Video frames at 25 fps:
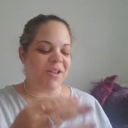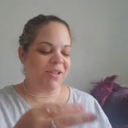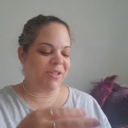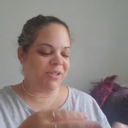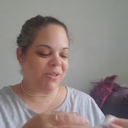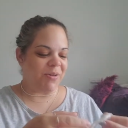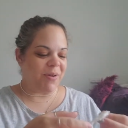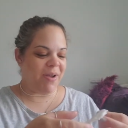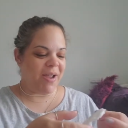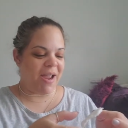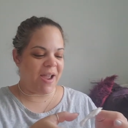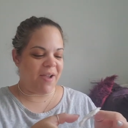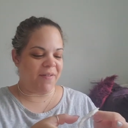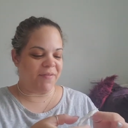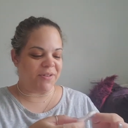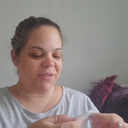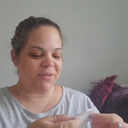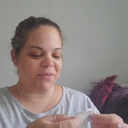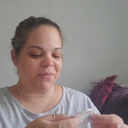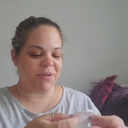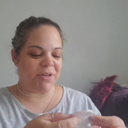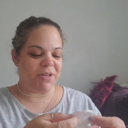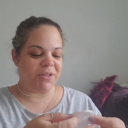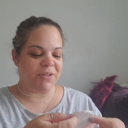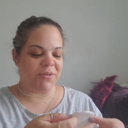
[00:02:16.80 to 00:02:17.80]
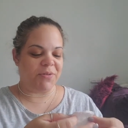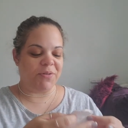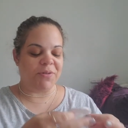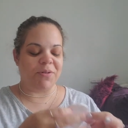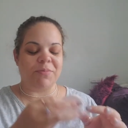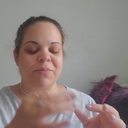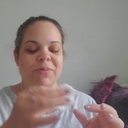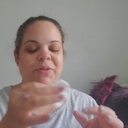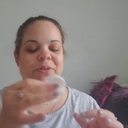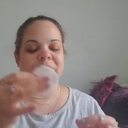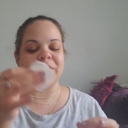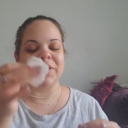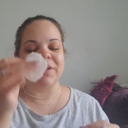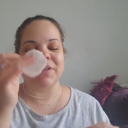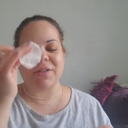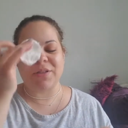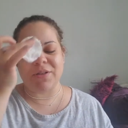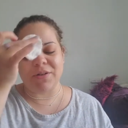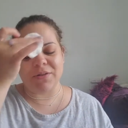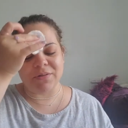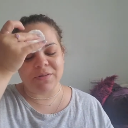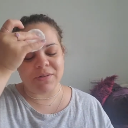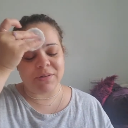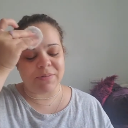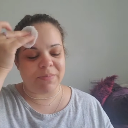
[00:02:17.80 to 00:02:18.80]
So I have to redo them, so
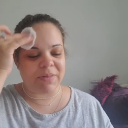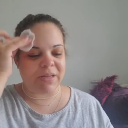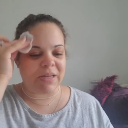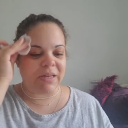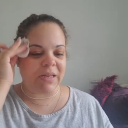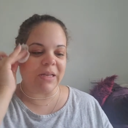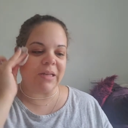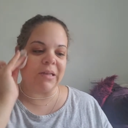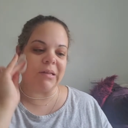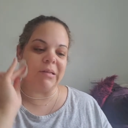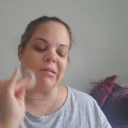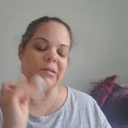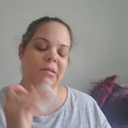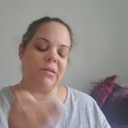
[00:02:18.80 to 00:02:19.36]
excuse me